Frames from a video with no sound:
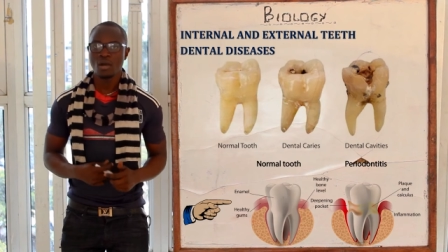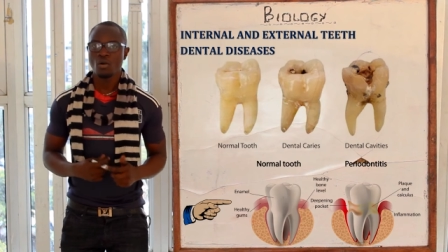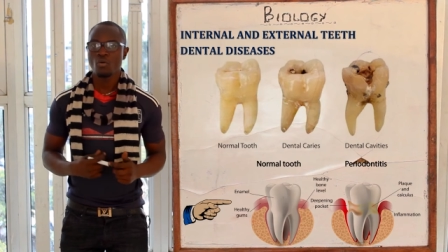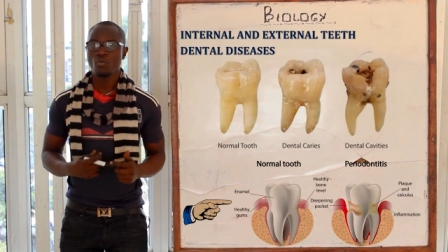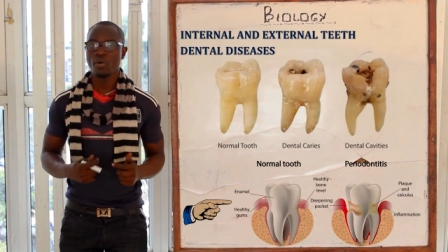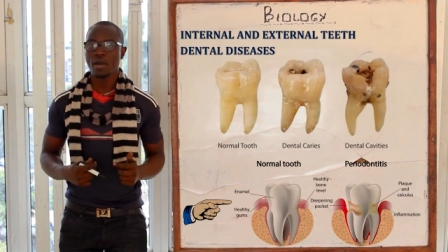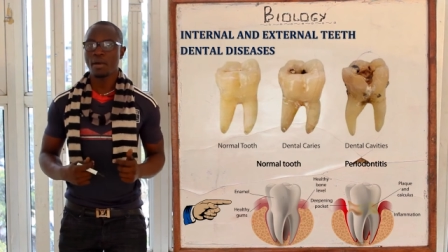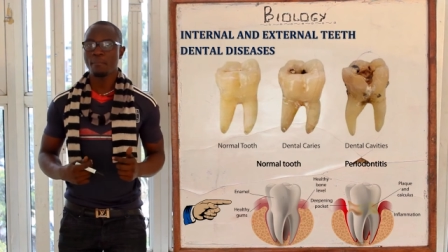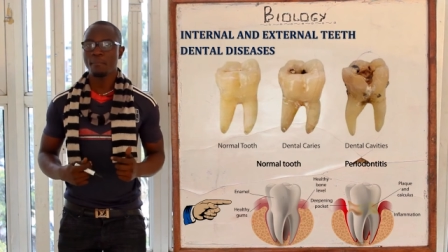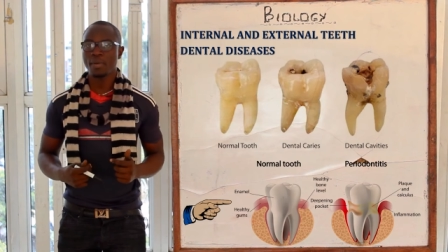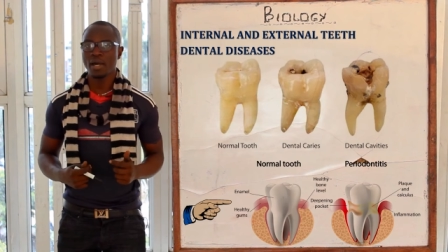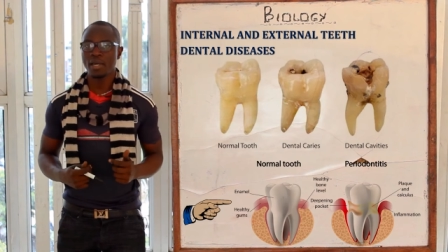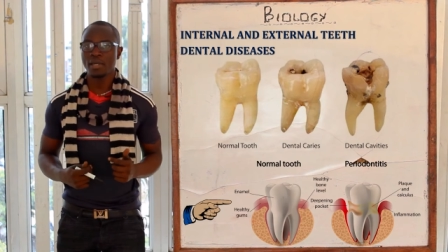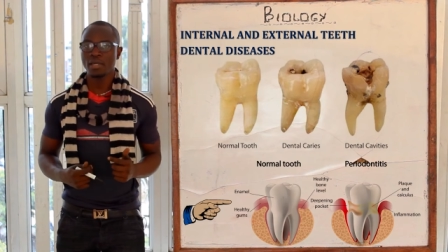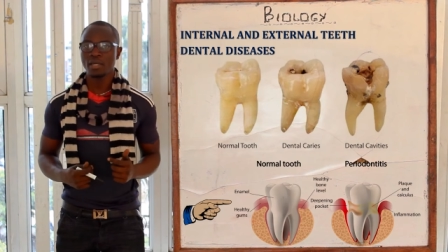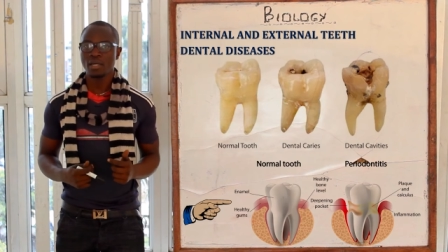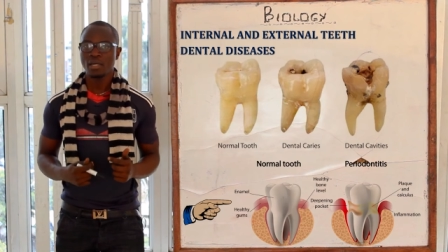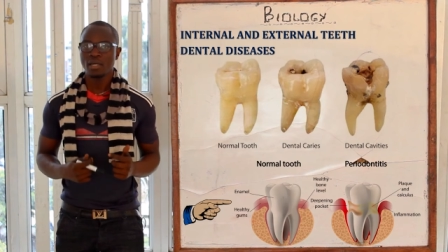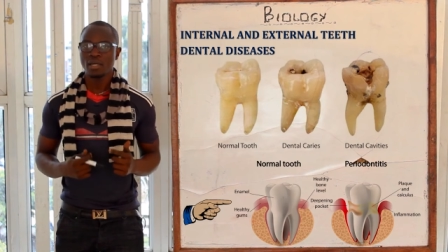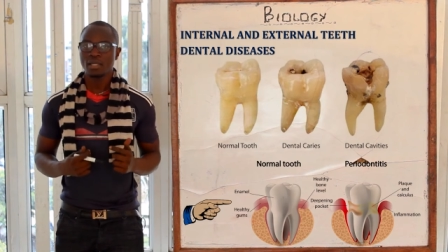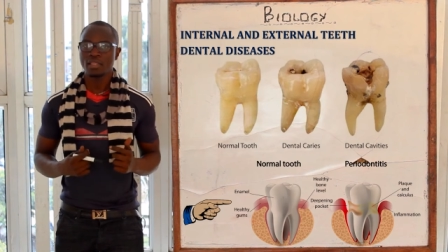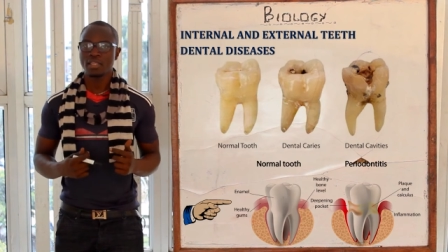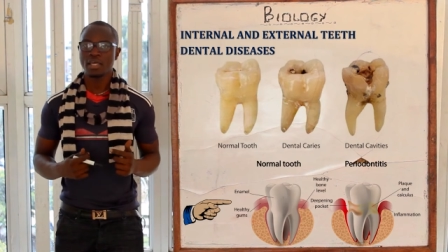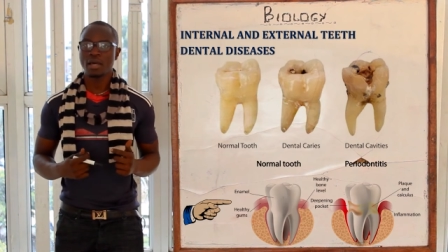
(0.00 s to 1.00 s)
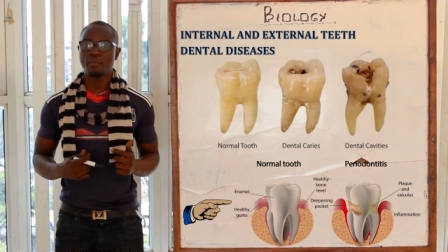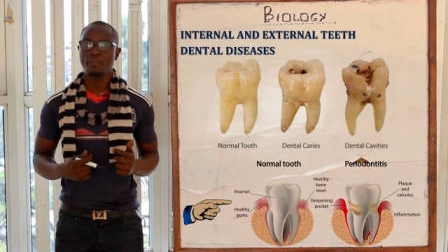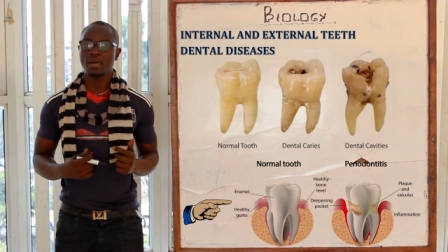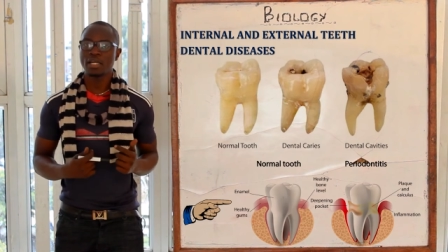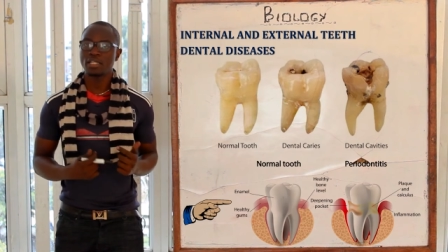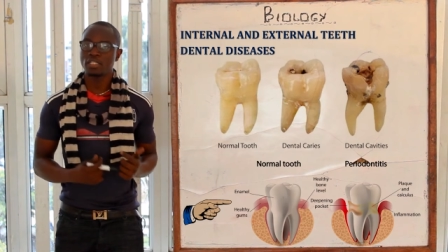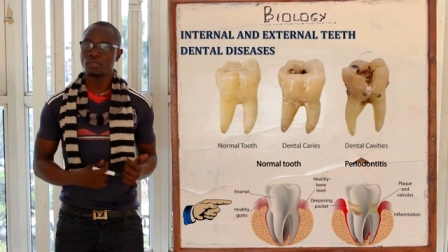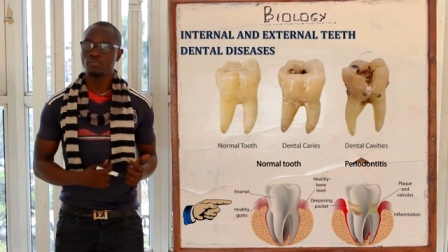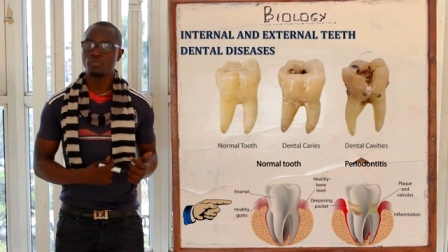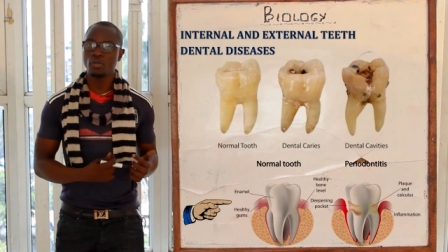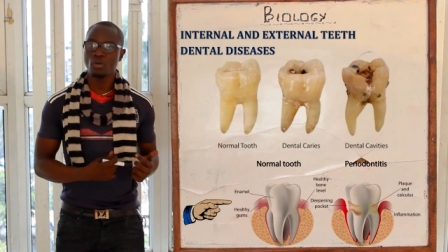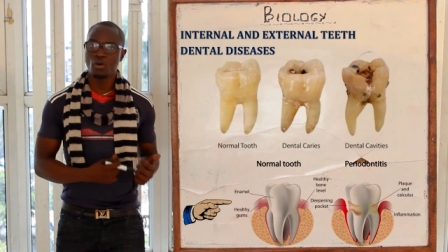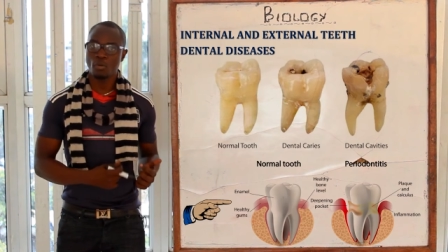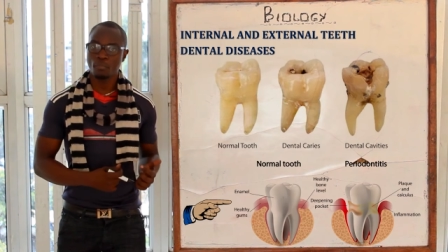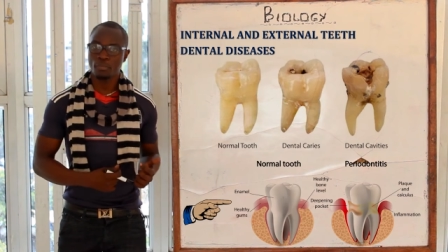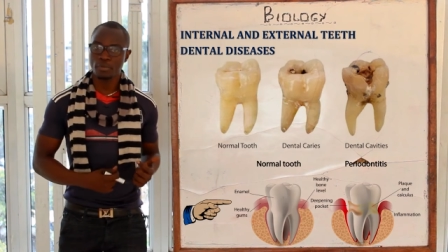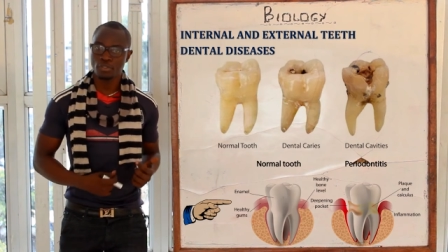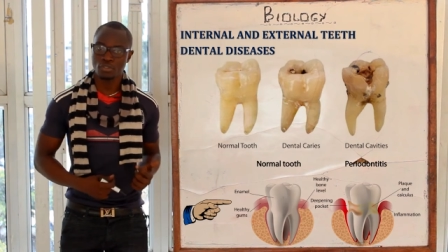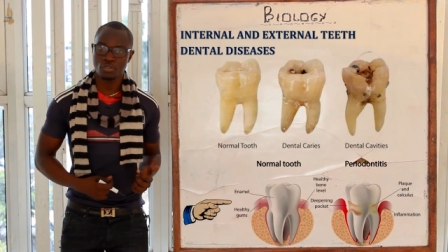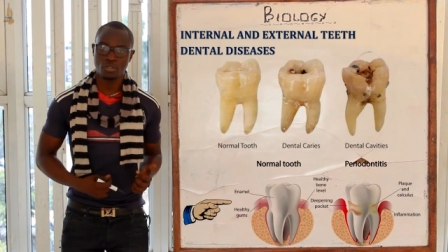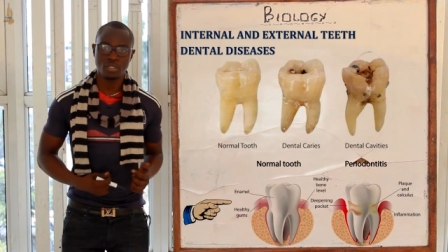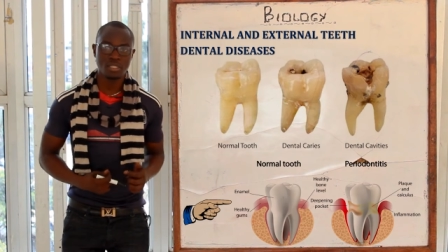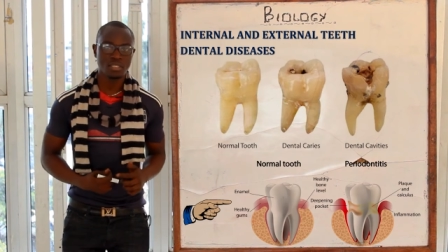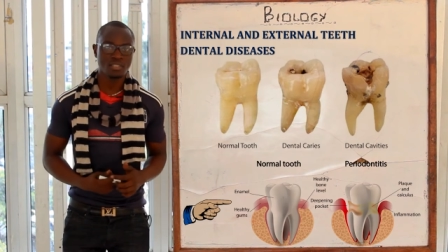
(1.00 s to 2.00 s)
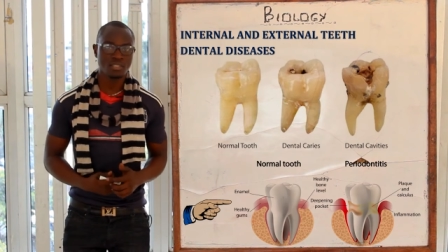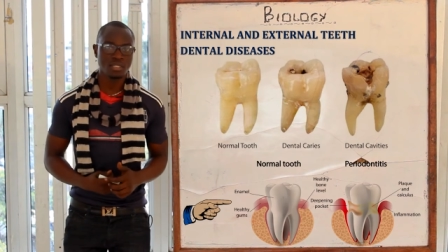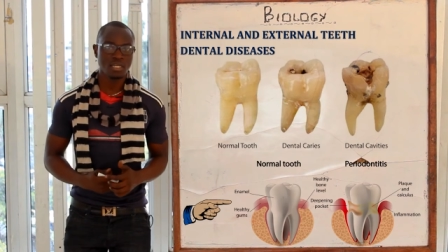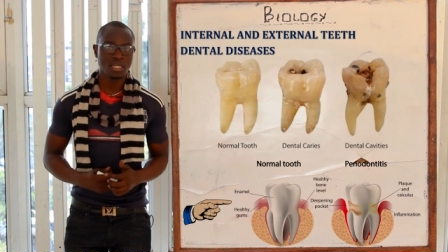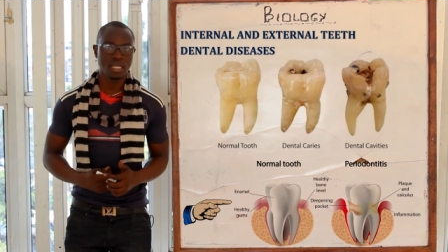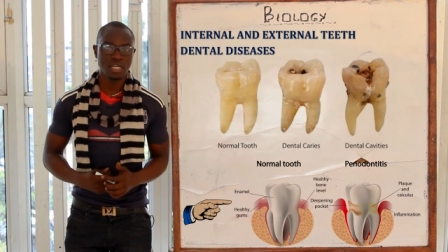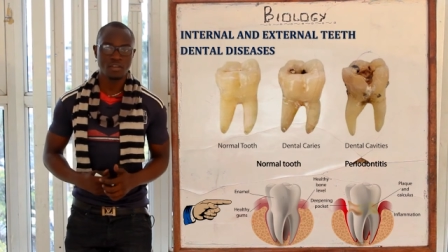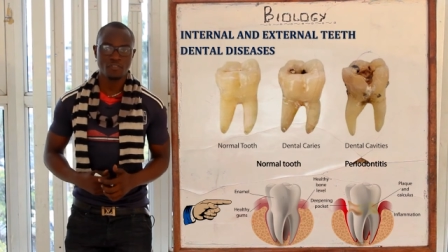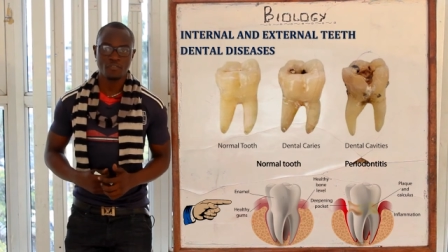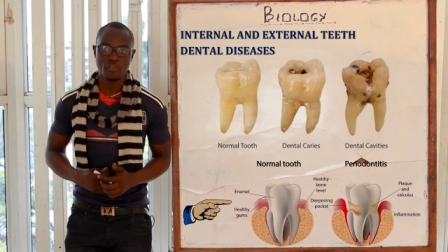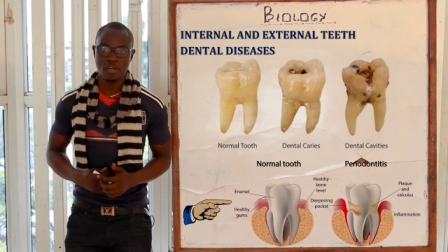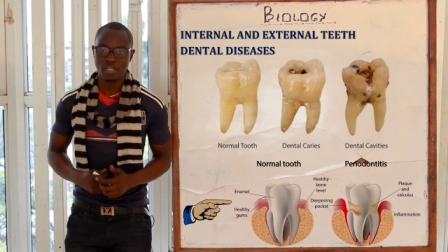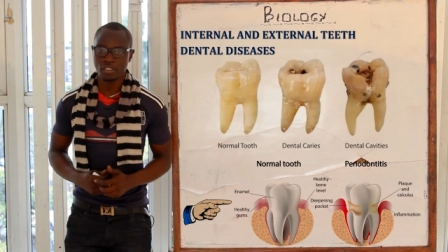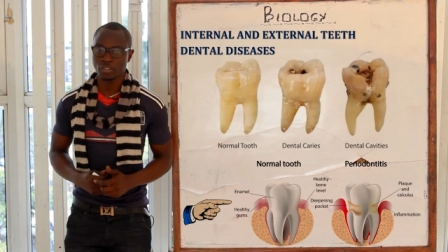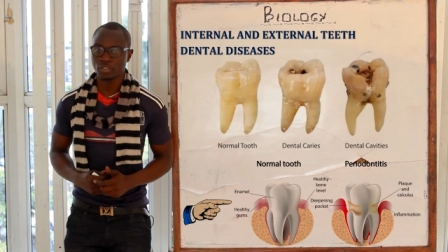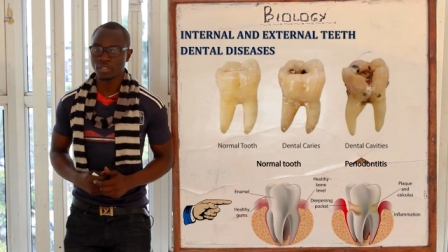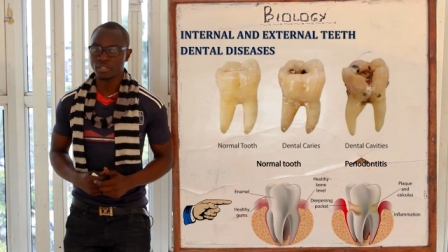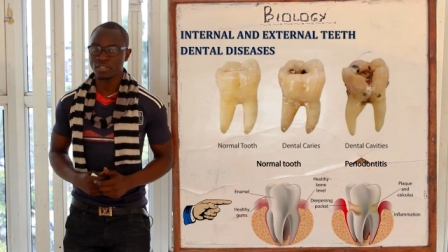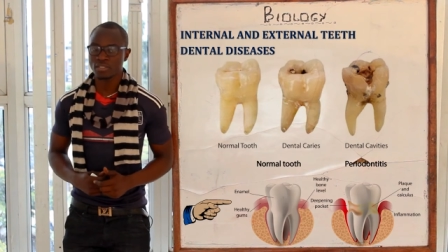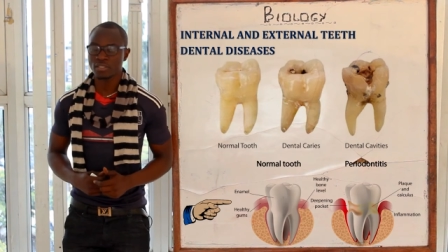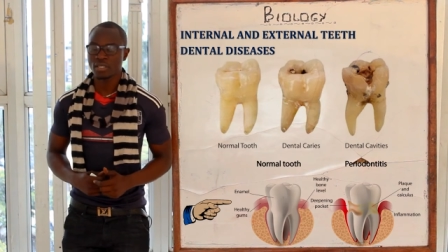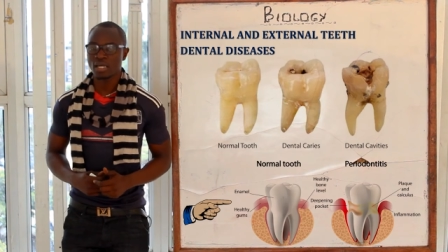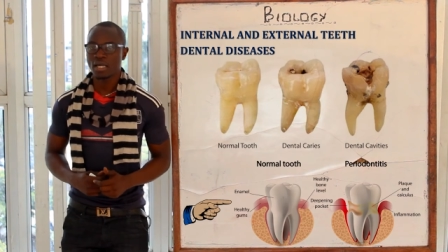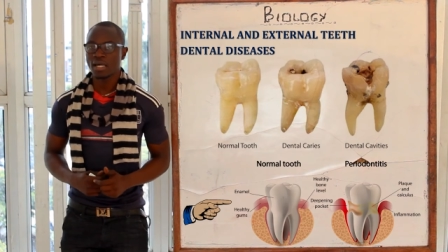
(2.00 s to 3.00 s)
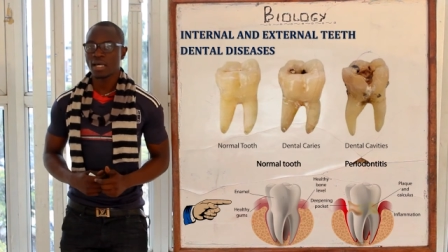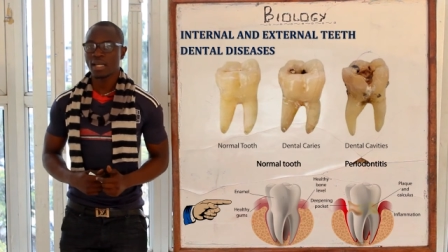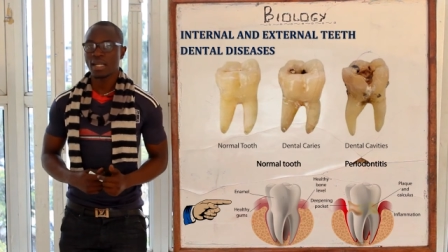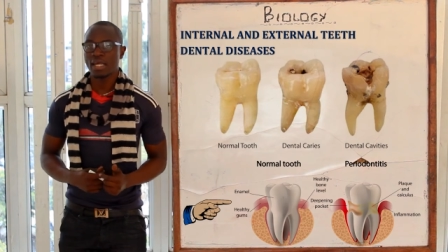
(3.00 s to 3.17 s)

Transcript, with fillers: whereby there might be opportunistic infections.